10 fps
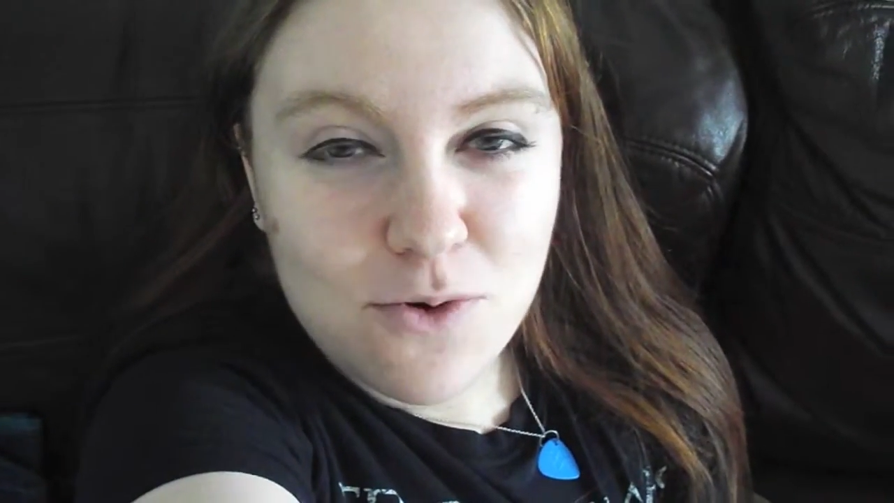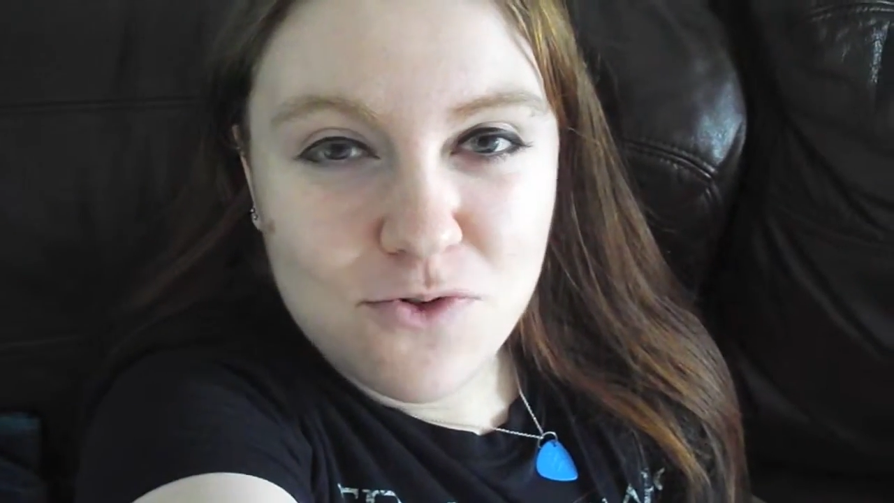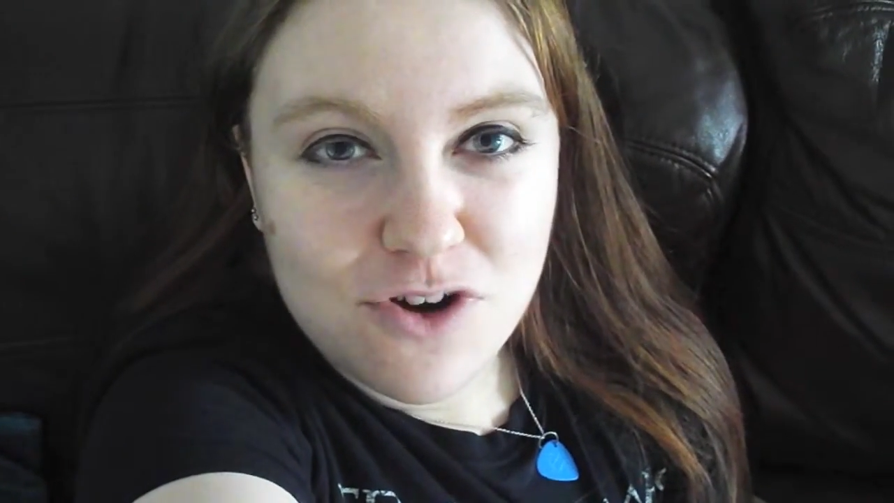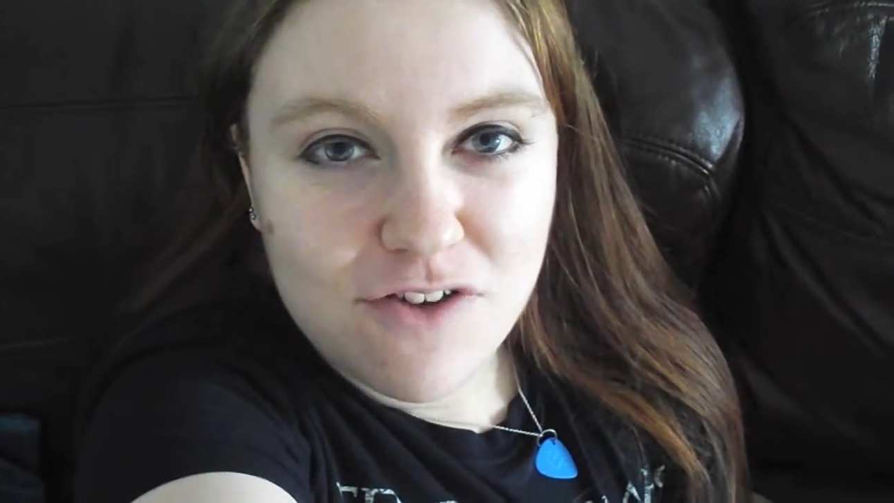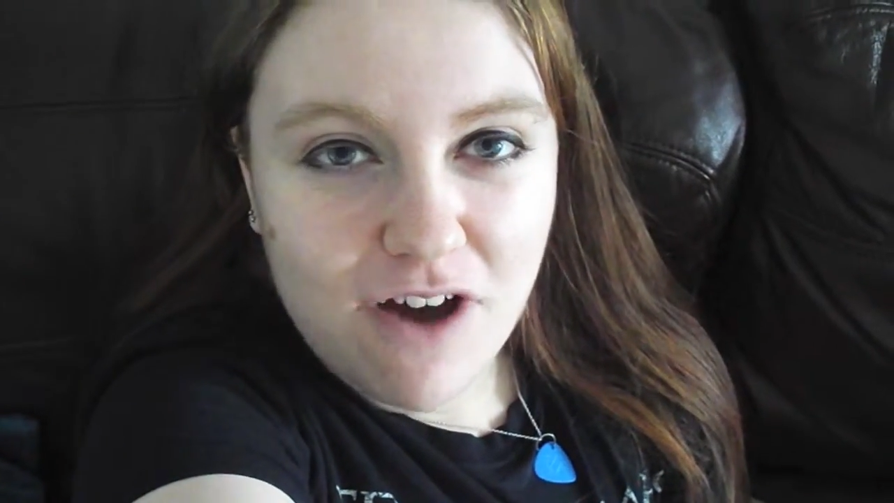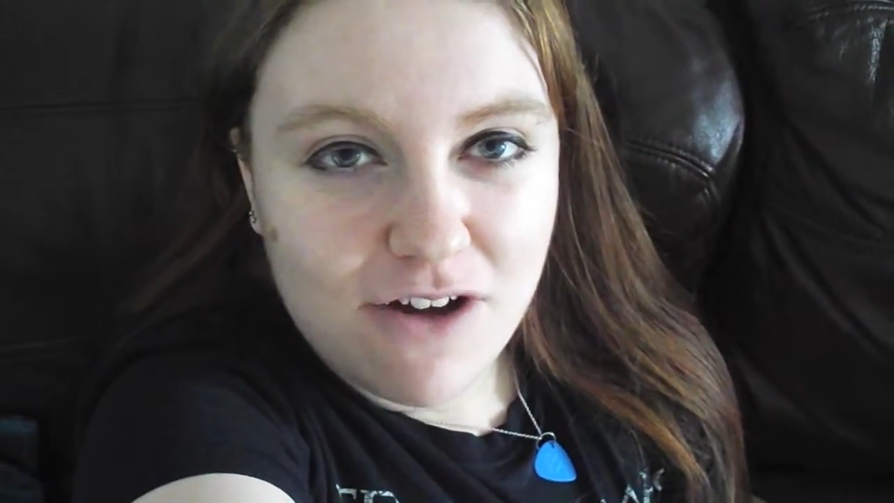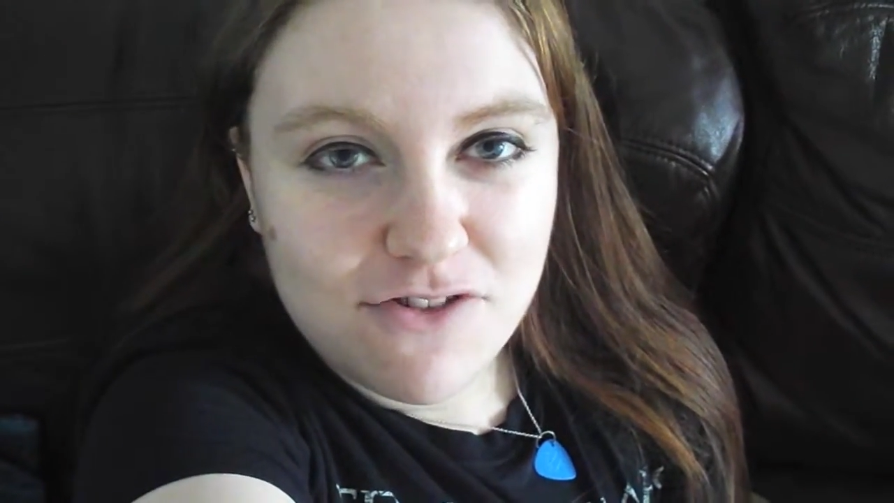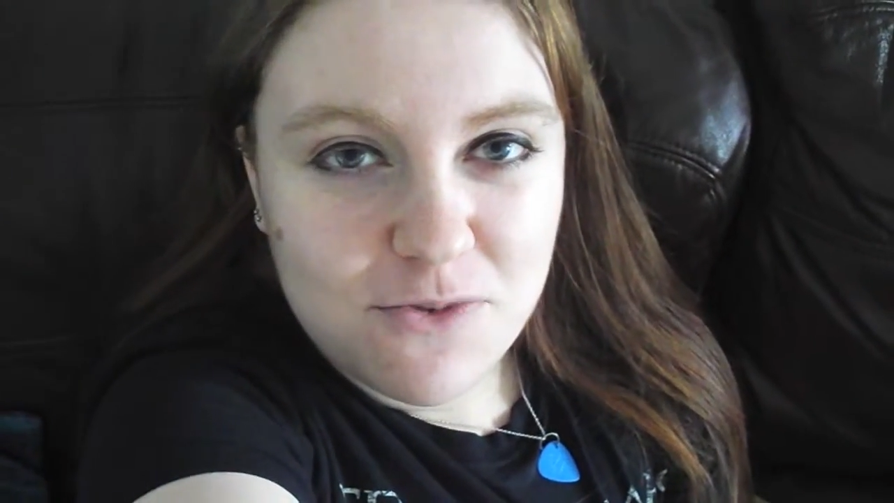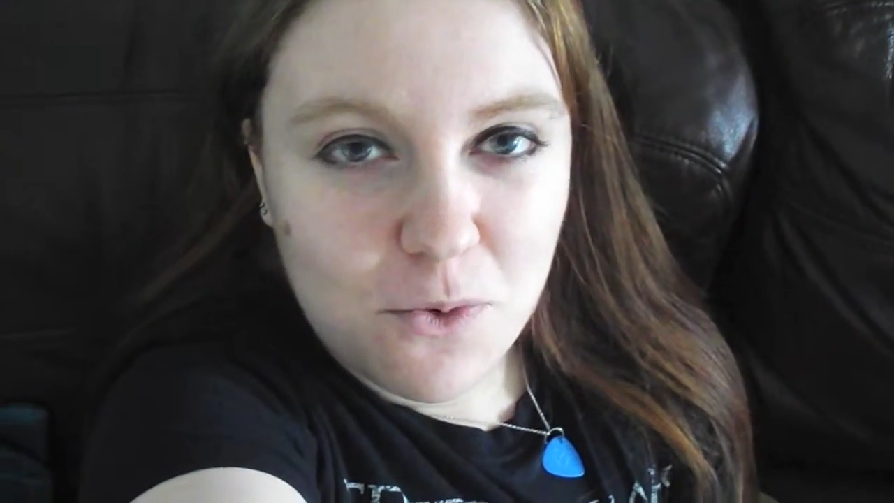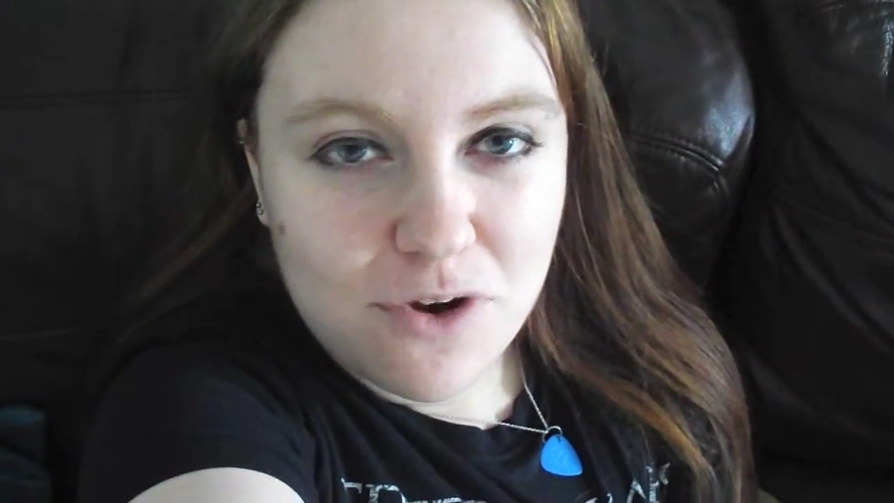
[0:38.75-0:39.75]
was running around
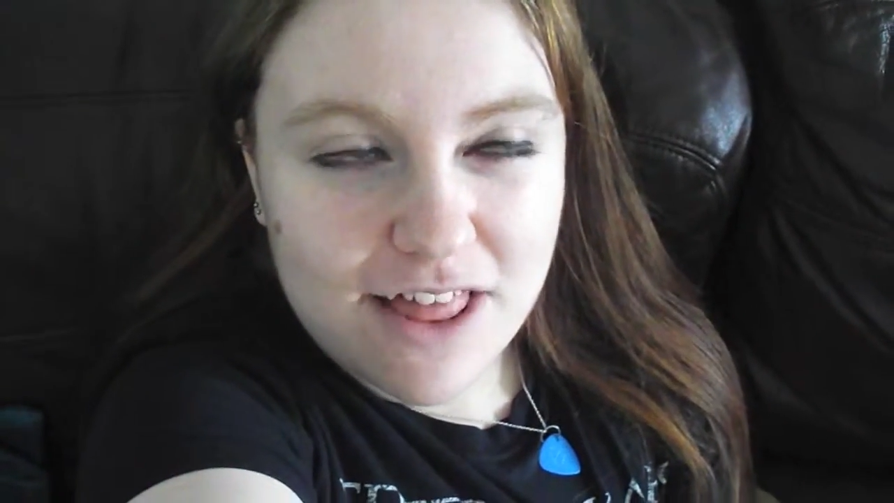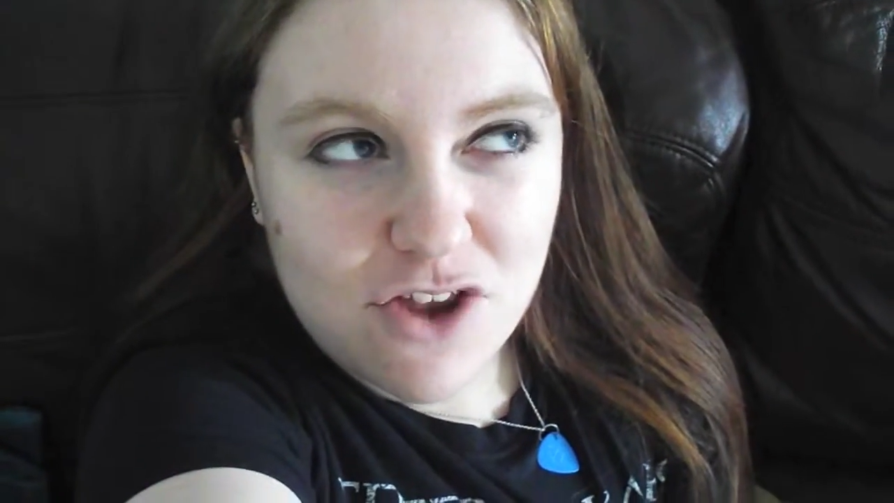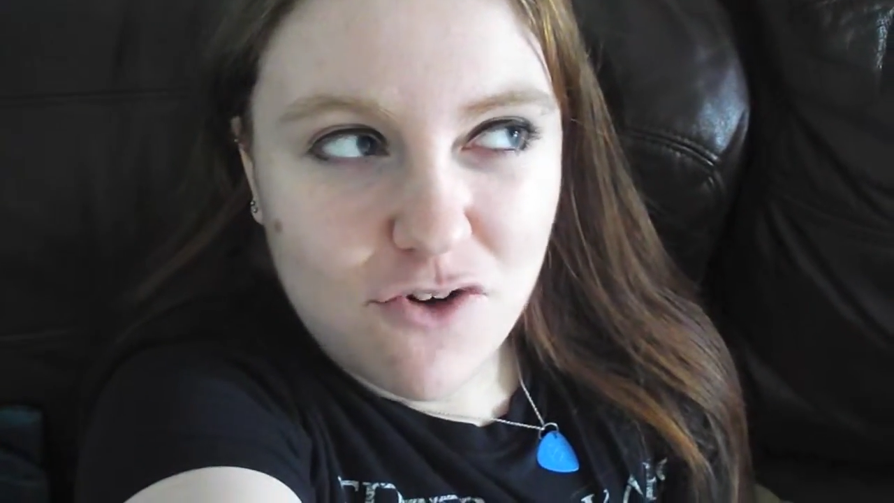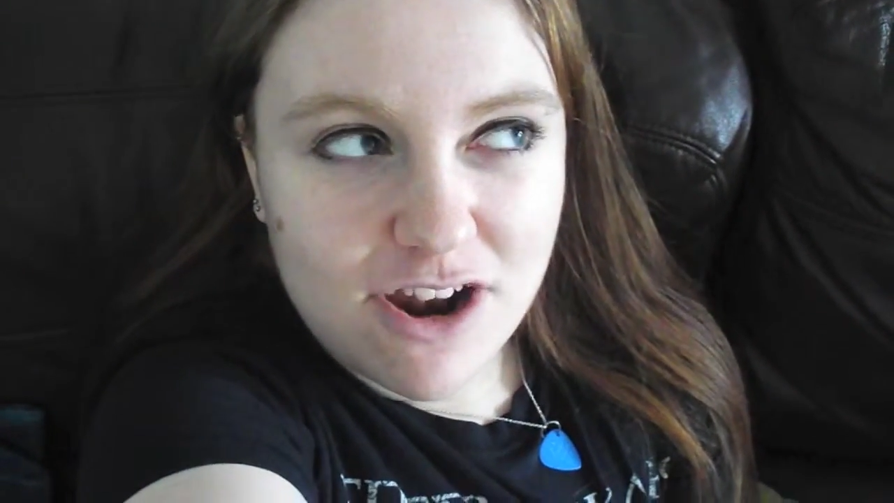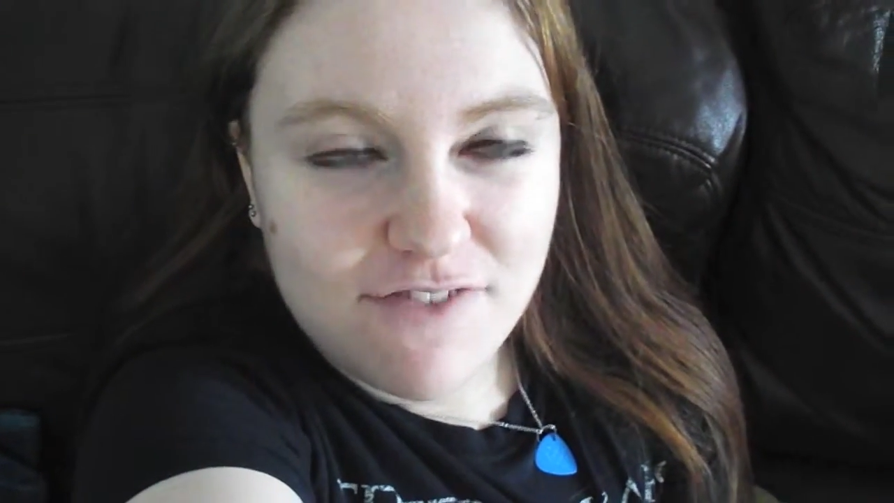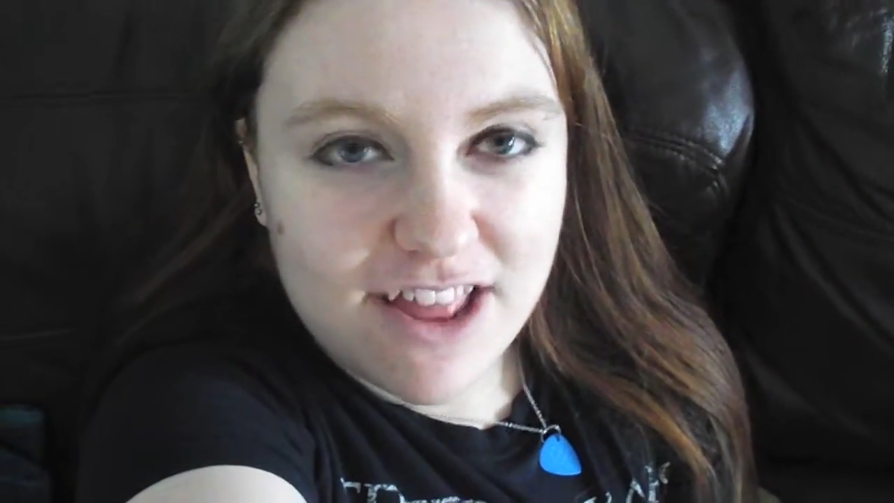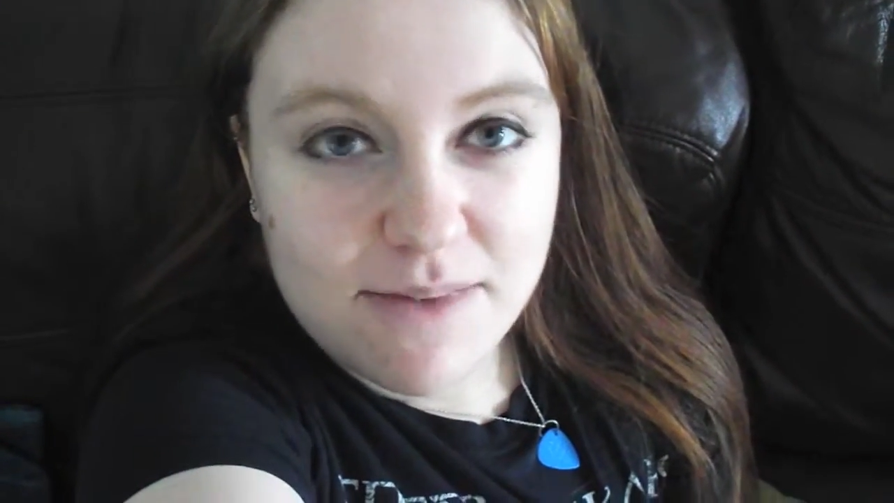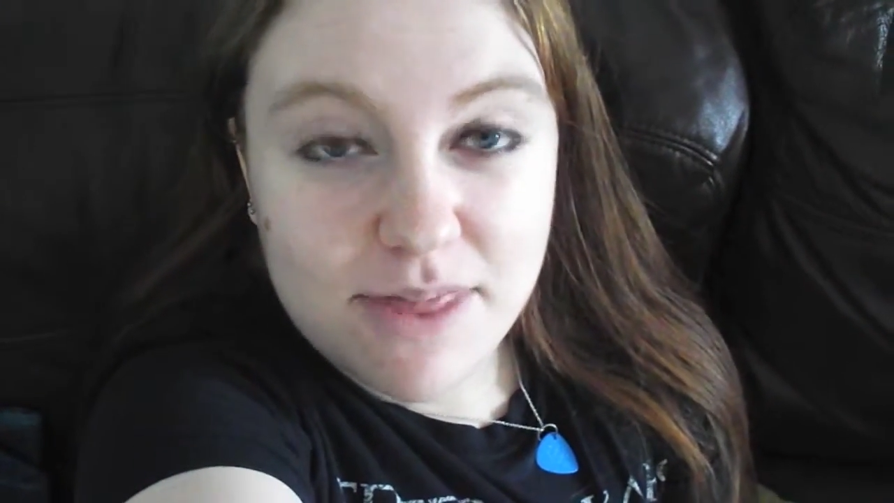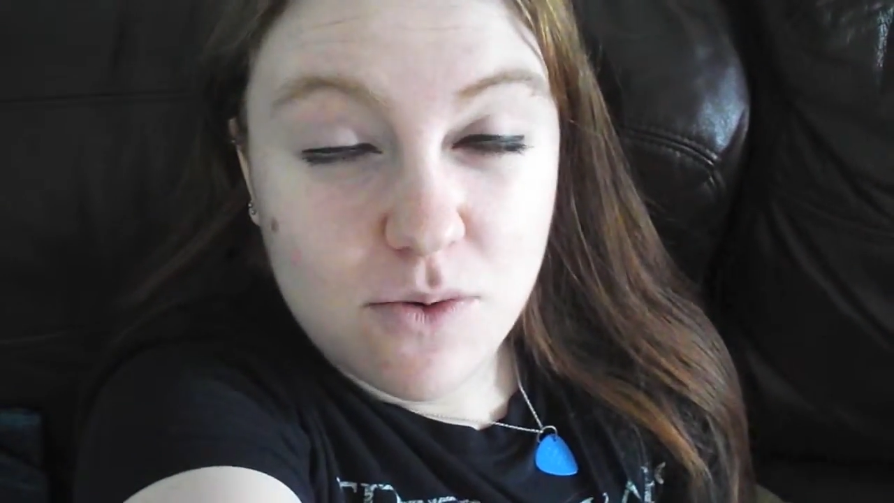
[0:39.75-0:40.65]
this morning like trying to find them.